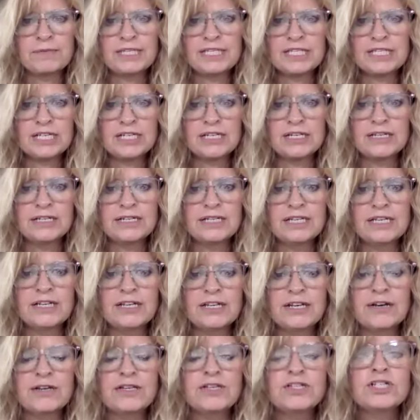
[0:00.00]
is good you
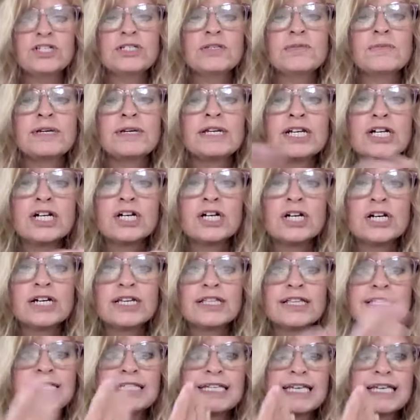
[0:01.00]
know you just want a car
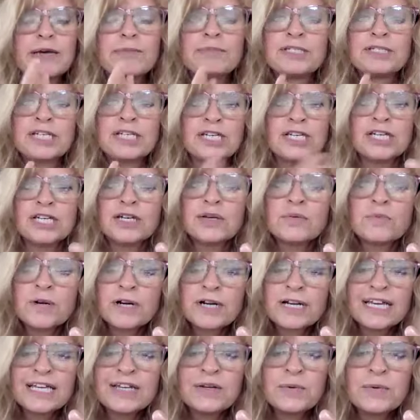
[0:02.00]
that's kept in good
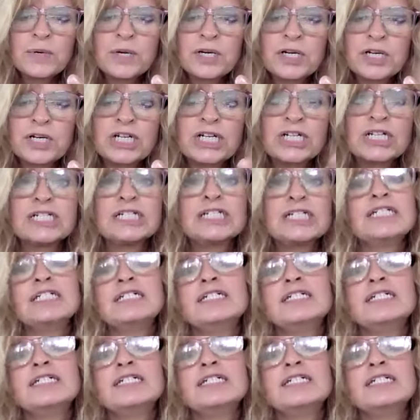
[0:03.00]
working order